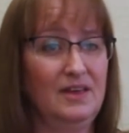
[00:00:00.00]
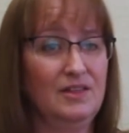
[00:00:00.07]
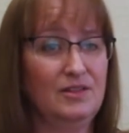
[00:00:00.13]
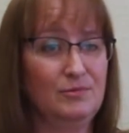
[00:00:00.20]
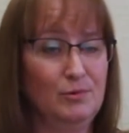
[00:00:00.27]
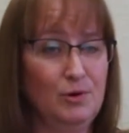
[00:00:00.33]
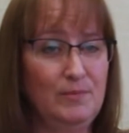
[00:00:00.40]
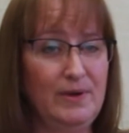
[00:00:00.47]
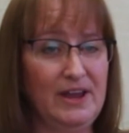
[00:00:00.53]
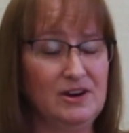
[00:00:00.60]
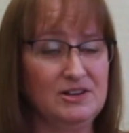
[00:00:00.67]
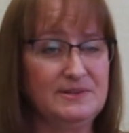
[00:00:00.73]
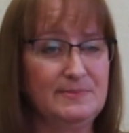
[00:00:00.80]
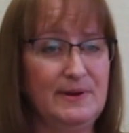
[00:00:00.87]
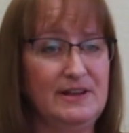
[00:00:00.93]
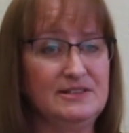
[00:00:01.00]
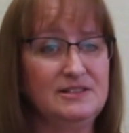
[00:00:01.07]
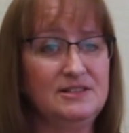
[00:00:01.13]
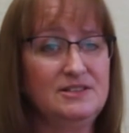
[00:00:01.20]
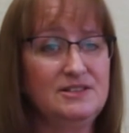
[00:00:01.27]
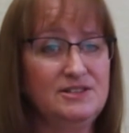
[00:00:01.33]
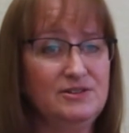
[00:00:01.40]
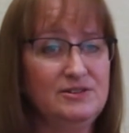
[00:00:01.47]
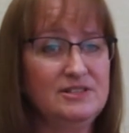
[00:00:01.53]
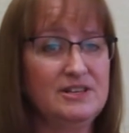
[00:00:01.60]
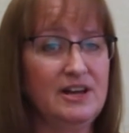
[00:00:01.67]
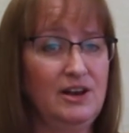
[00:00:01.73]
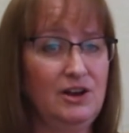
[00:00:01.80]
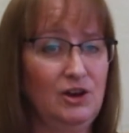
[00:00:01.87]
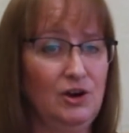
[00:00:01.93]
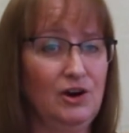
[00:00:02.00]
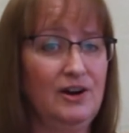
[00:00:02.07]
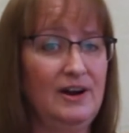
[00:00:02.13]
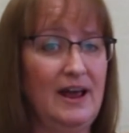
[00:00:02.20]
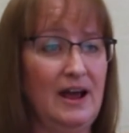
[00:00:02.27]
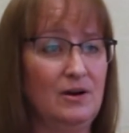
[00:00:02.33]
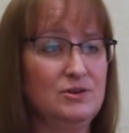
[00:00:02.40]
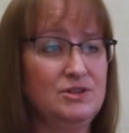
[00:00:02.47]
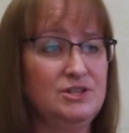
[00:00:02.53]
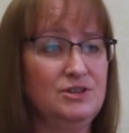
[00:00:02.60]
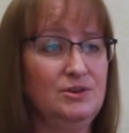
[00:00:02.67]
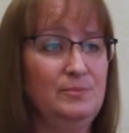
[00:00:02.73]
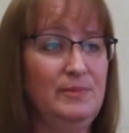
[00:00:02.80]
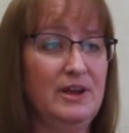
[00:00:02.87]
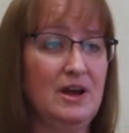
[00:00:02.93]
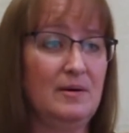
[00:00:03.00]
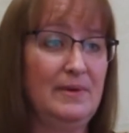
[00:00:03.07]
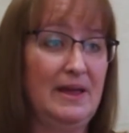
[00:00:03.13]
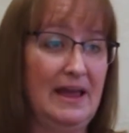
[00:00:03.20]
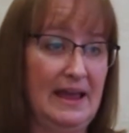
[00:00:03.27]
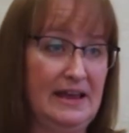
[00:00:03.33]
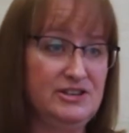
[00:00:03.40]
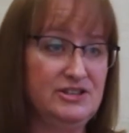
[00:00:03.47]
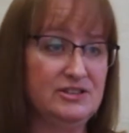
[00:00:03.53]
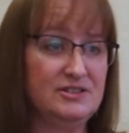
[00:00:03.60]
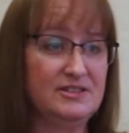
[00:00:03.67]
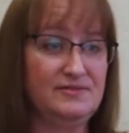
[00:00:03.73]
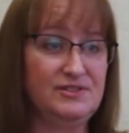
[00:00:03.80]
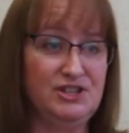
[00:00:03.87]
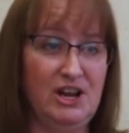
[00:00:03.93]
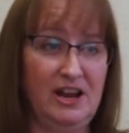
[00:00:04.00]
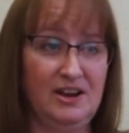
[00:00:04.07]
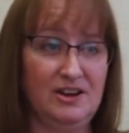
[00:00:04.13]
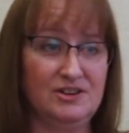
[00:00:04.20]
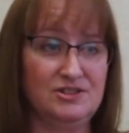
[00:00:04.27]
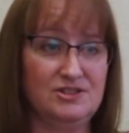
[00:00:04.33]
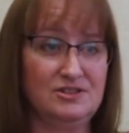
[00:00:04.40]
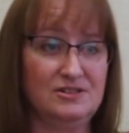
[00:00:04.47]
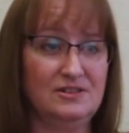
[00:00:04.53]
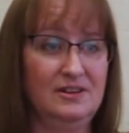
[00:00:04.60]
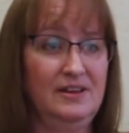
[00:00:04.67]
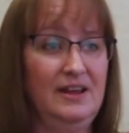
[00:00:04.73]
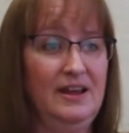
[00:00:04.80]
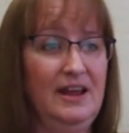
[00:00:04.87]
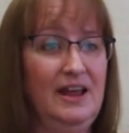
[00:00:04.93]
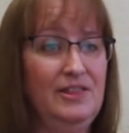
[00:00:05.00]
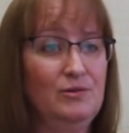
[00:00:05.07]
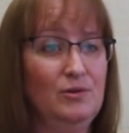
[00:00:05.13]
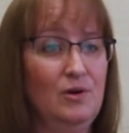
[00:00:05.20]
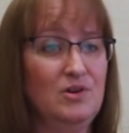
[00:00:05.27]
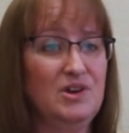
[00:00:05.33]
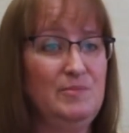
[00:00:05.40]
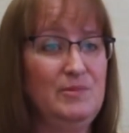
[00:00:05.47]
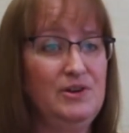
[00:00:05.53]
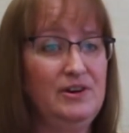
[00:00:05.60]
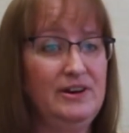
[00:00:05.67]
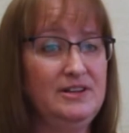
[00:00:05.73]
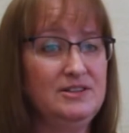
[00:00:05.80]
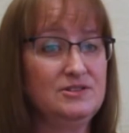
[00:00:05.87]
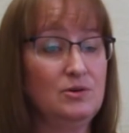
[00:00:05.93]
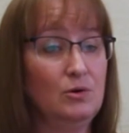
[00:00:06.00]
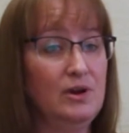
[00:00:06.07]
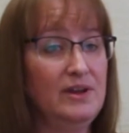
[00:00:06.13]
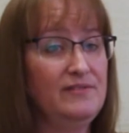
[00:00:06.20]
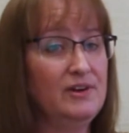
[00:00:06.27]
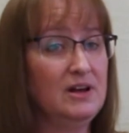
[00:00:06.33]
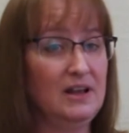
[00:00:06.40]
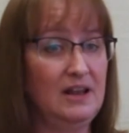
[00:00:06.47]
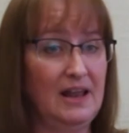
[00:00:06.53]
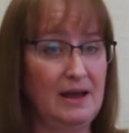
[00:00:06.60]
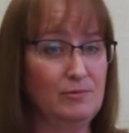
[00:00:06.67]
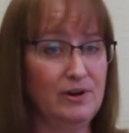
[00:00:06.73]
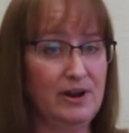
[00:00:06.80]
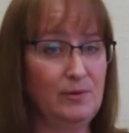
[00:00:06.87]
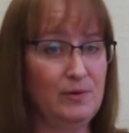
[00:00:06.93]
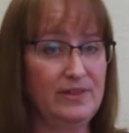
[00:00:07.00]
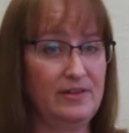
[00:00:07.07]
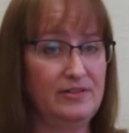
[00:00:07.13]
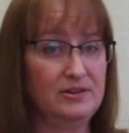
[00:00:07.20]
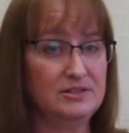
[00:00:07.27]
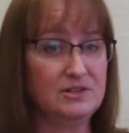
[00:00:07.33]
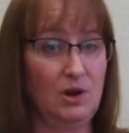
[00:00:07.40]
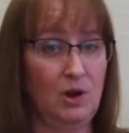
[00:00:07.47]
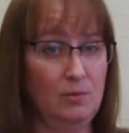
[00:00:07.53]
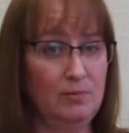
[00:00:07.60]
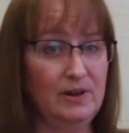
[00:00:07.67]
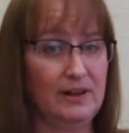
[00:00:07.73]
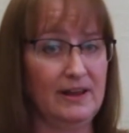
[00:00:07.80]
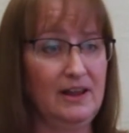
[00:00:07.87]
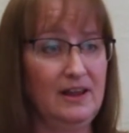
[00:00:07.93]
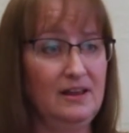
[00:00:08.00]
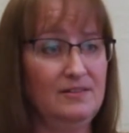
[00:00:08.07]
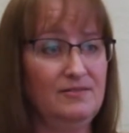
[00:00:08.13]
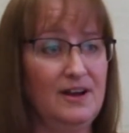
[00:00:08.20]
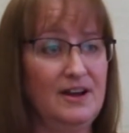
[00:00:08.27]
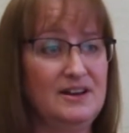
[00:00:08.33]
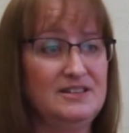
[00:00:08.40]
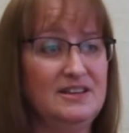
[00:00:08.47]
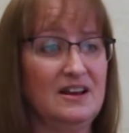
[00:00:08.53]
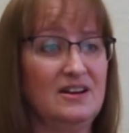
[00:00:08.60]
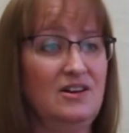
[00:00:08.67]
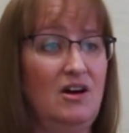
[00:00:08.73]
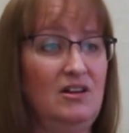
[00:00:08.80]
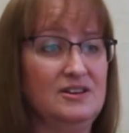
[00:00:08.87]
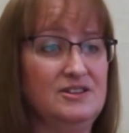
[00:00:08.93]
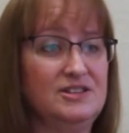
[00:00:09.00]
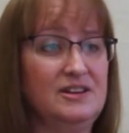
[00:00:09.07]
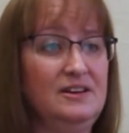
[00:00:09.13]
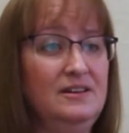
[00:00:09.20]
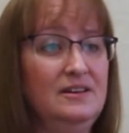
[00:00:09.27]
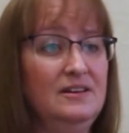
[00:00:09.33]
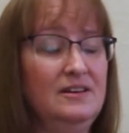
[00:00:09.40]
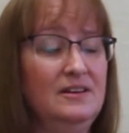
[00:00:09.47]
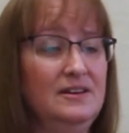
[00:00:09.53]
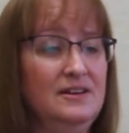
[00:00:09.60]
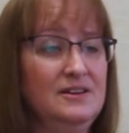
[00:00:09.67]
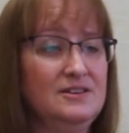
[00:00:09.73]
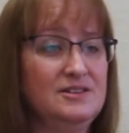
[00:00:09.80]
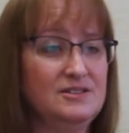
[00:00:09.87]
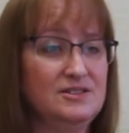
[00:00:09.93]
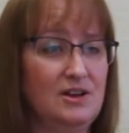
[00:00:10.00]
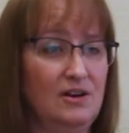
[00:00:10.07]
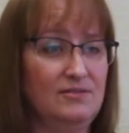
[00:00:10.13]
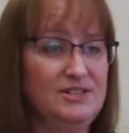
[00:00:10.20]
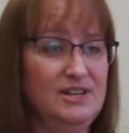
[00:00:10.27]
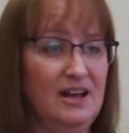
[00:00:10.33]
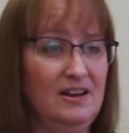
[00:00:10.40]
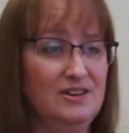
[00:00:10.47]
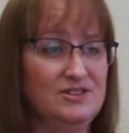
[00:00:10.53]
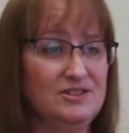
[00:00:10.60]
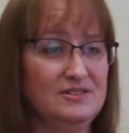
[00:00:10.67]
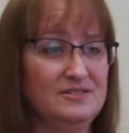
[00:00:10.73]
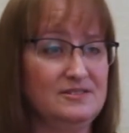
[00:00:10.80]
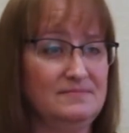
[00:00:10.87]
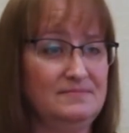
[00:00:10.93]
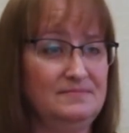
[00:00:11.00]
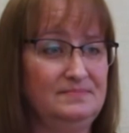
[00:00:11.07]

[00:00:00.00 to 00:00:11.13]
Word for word: Through makerspaces, students can learn how to become agents of change in their own communities or even collaborate with others globally via technology to solve challenges.